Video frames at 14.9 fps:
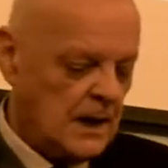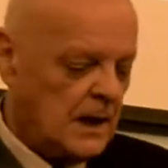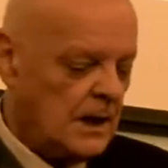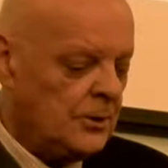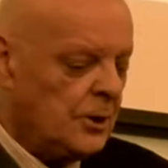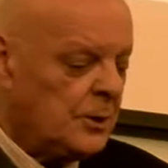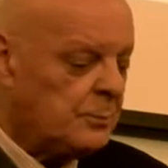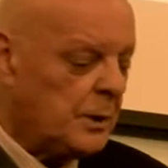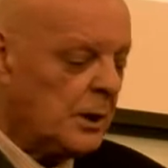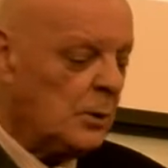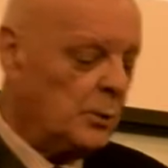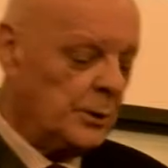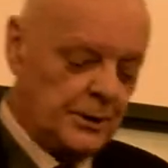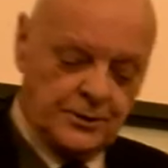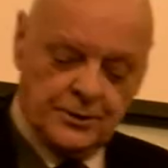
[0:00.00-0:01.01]
I'll not be
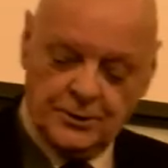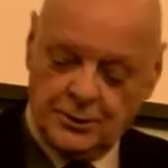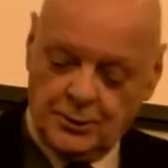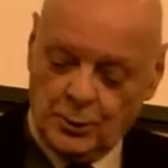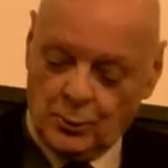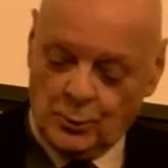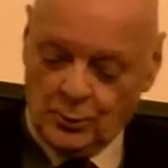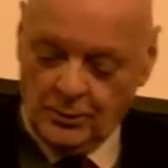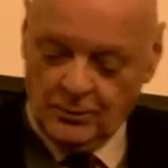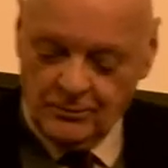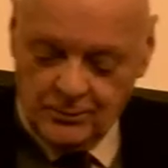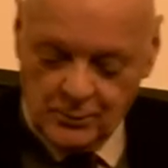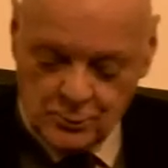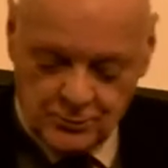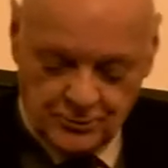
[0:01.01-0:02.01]
going to the door,
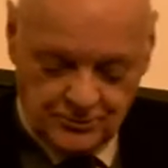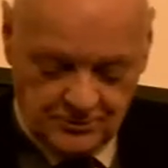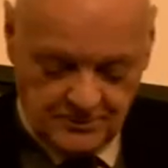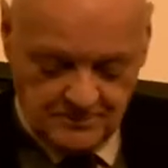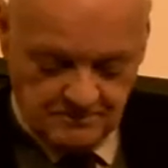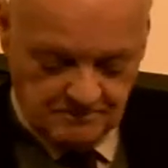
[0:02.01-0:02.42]
folks,